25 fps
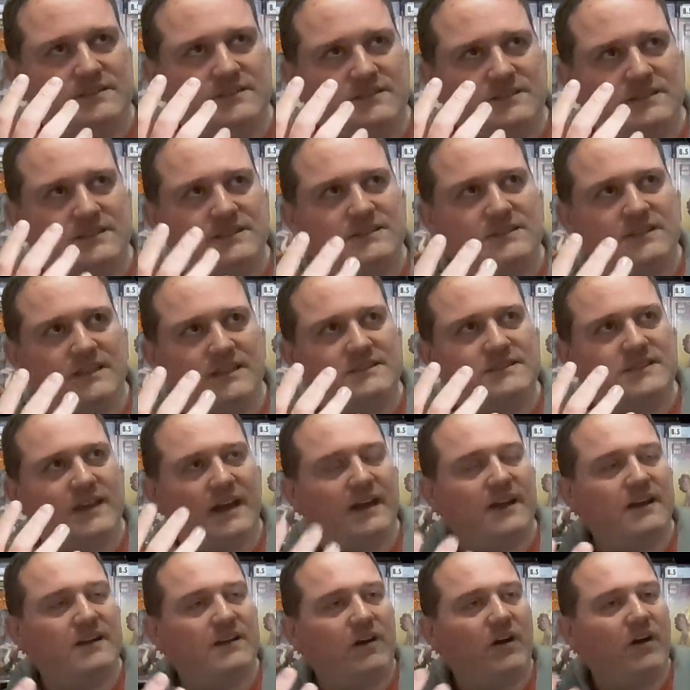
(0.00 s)
is
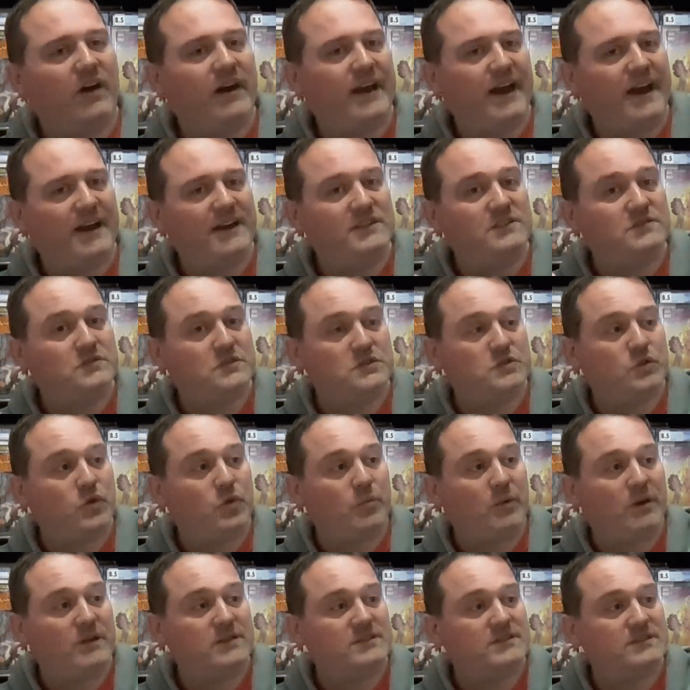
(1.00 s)
taking a hiatus for 2
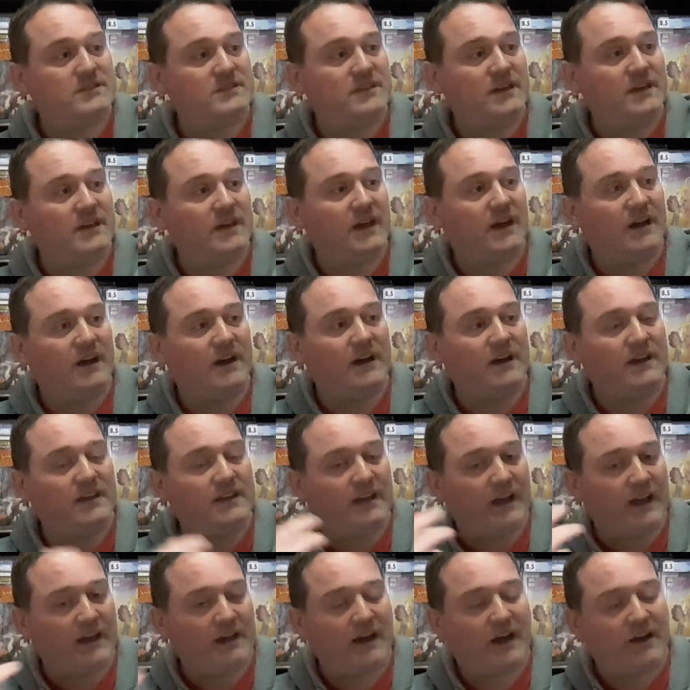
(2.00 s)
months
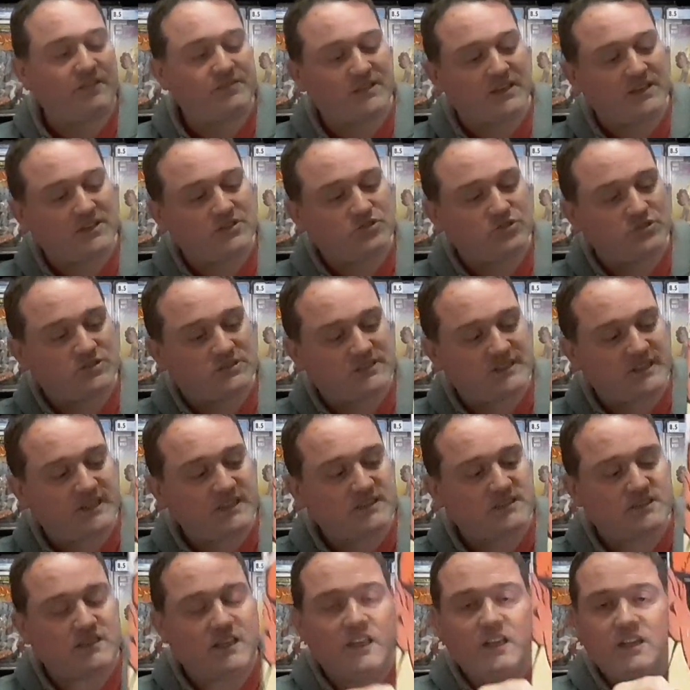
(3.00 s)
after issue
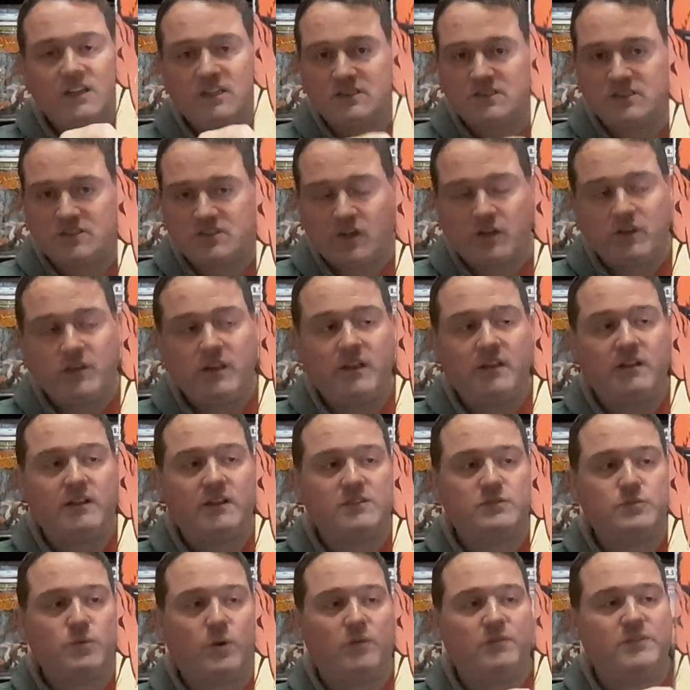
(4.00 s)
6, because it's only a
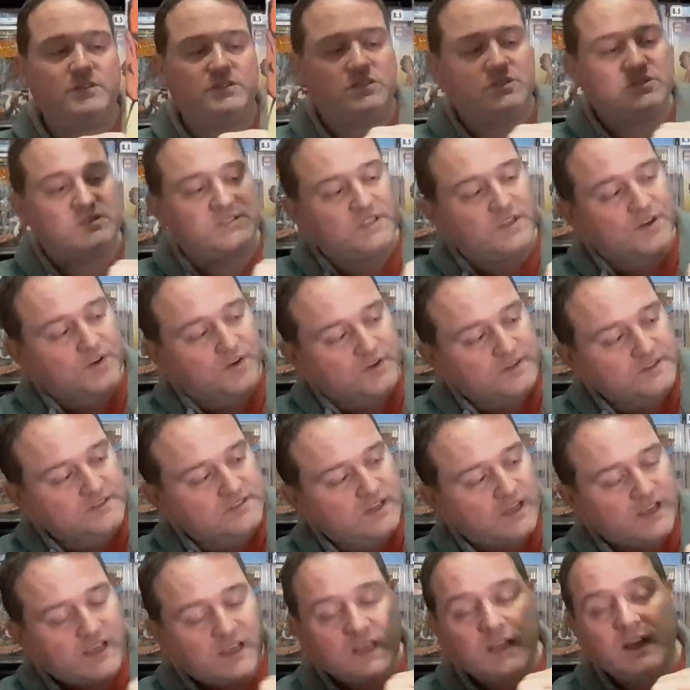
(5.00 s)
12-issue series.
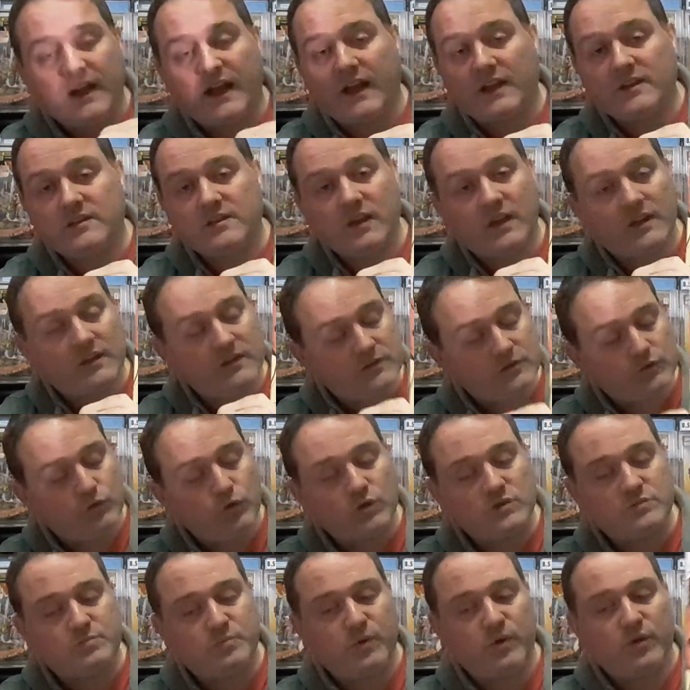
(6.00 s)
It
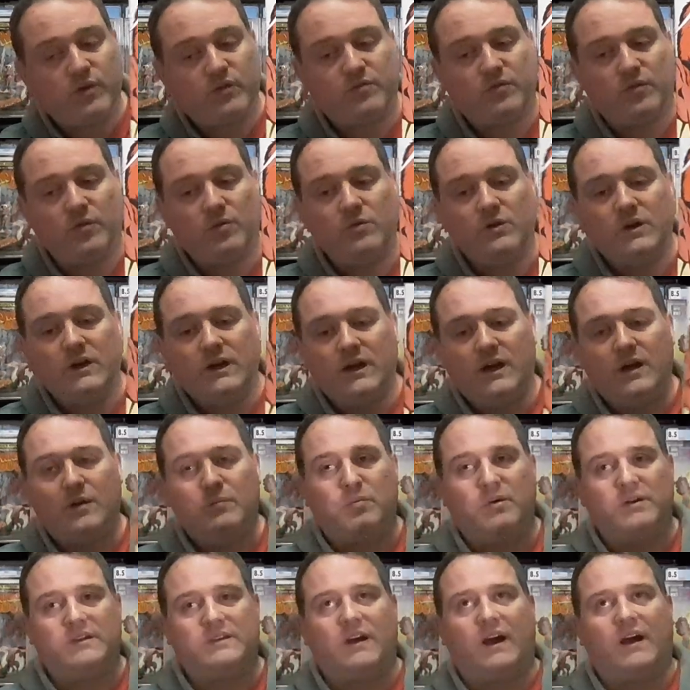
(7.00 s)
looks beautiful,
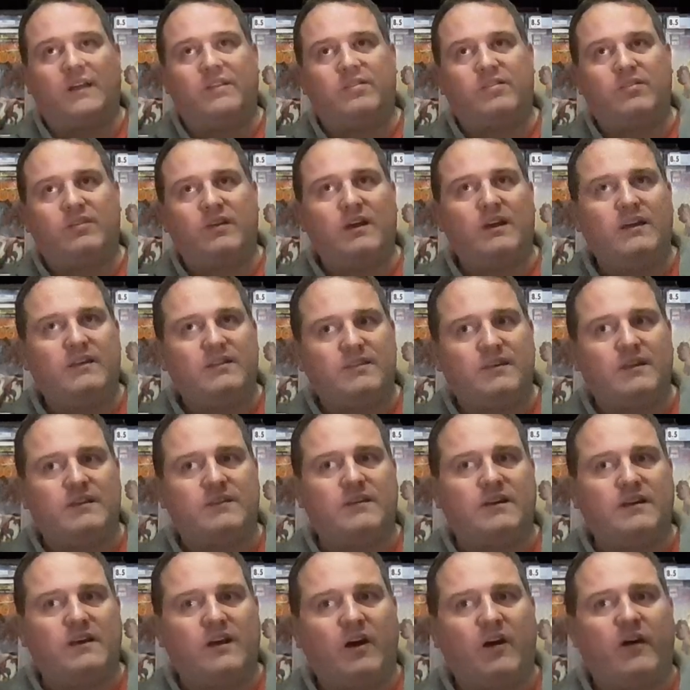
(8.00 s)
but I think that
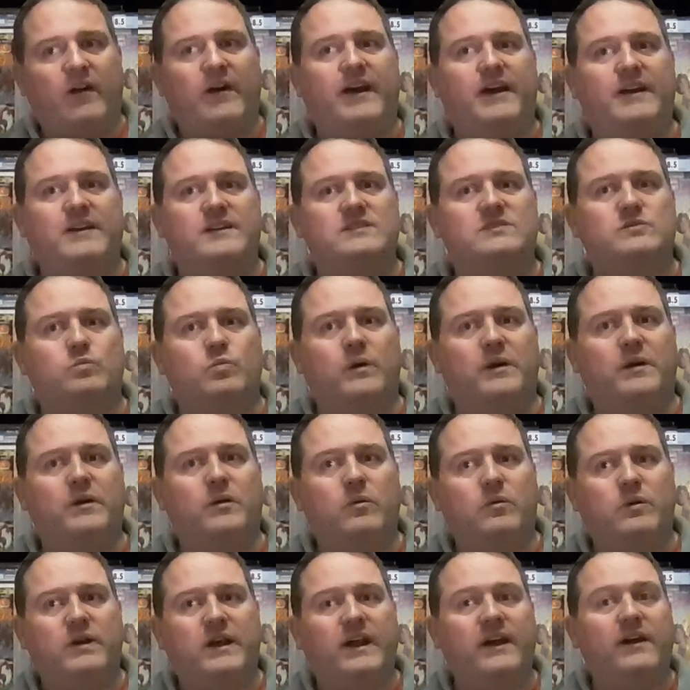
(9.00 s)
the hiatus
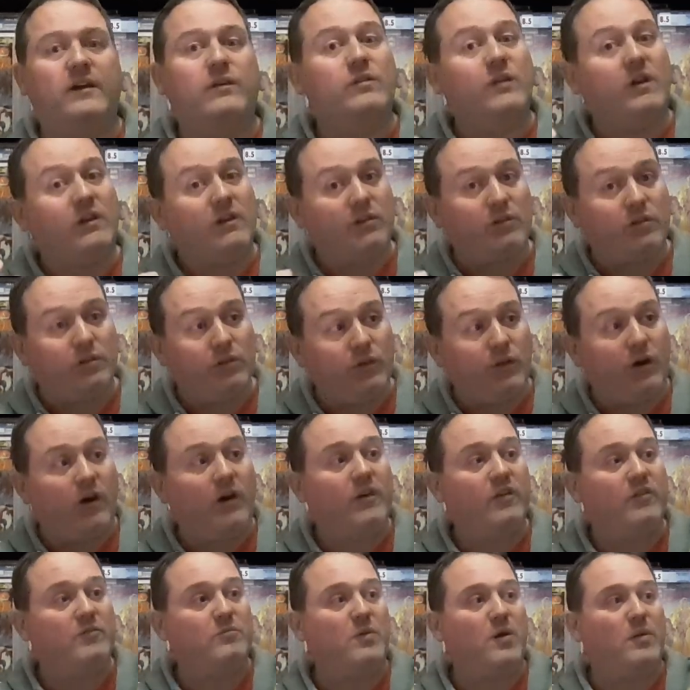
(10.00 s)
will kill a
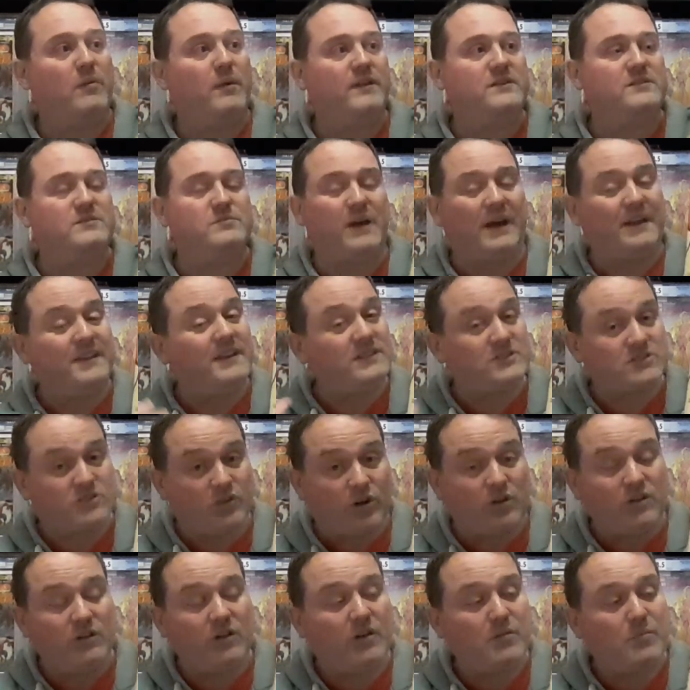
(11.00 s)
lot of momentum, and there's
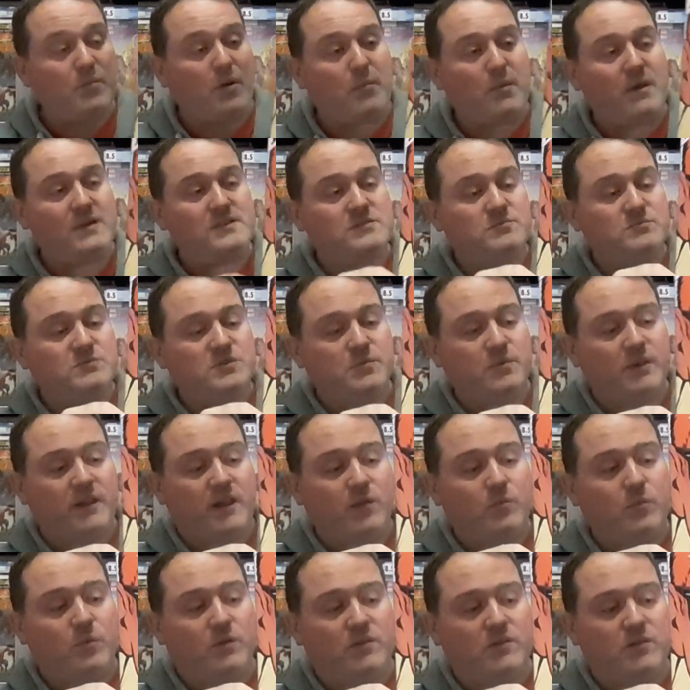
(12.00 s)
not a lot of momentum to
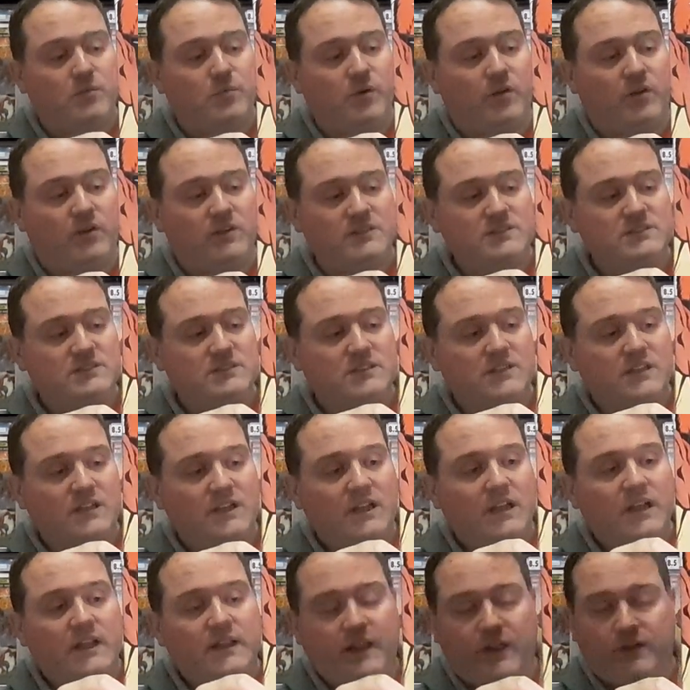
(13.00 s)
begin with, to be honest.
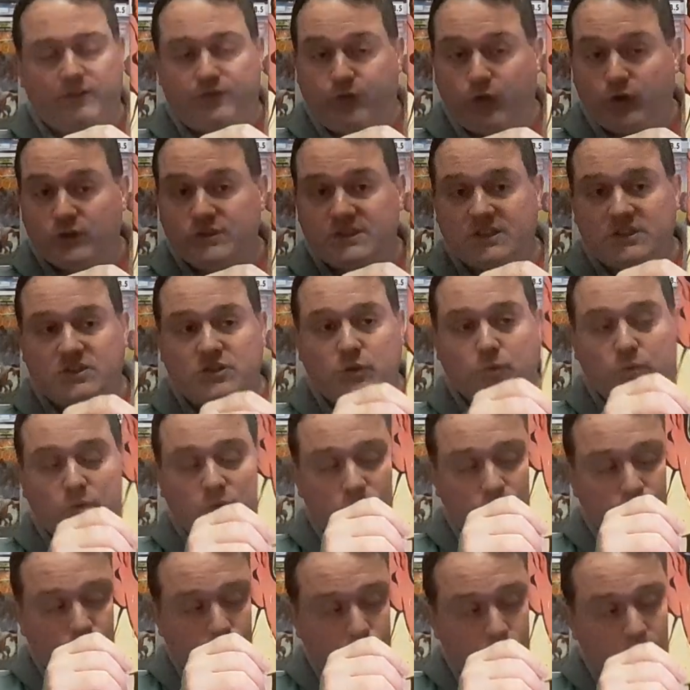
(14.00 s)
That first issue was
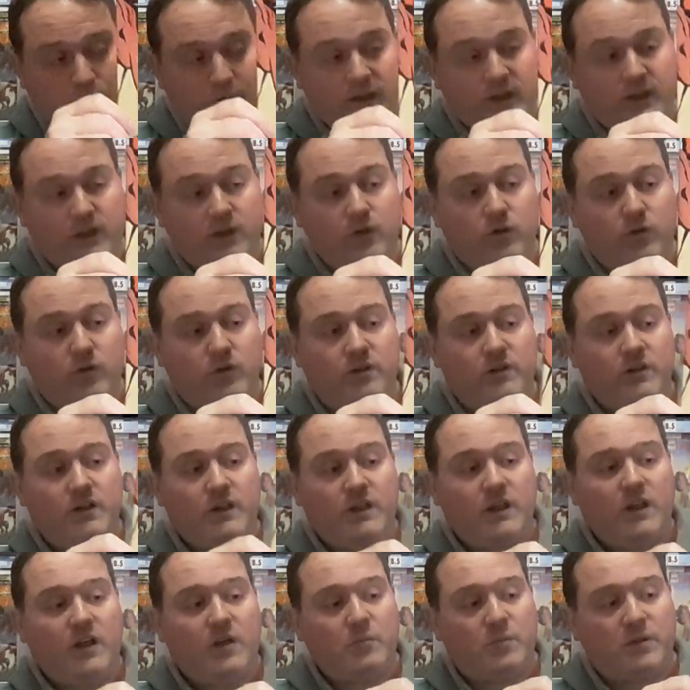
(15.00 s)
really good,
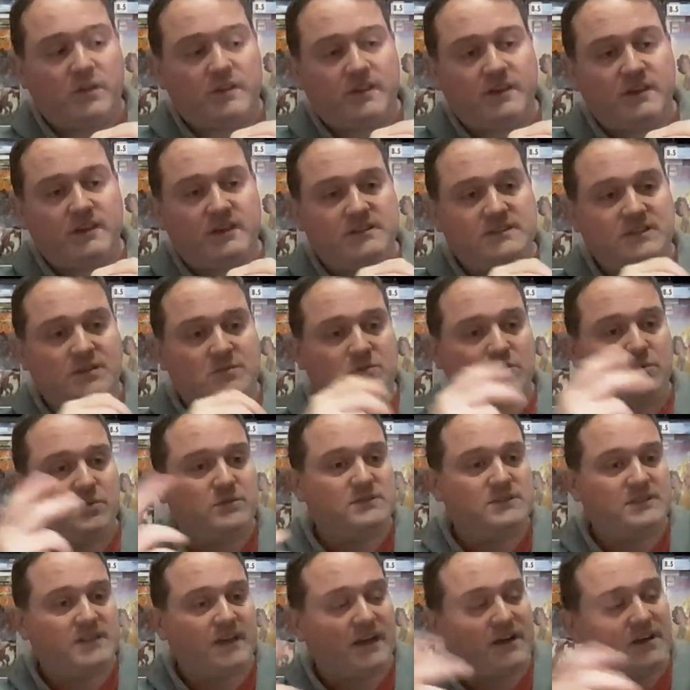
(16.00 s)
but the
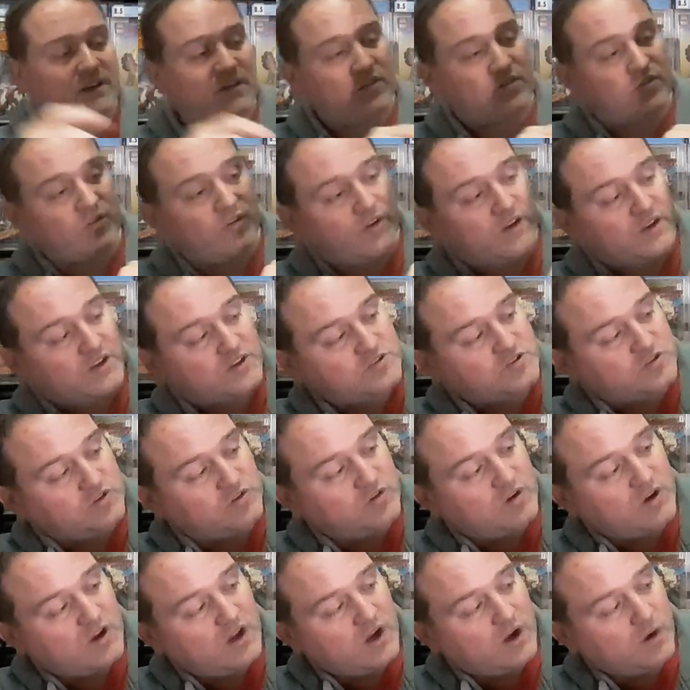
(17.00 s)
subsequent second and third
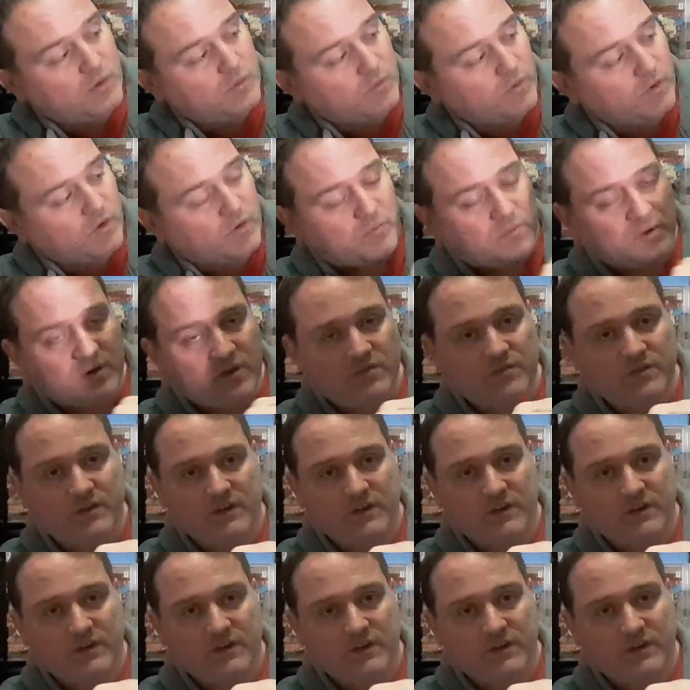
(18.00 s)
issue were a bit of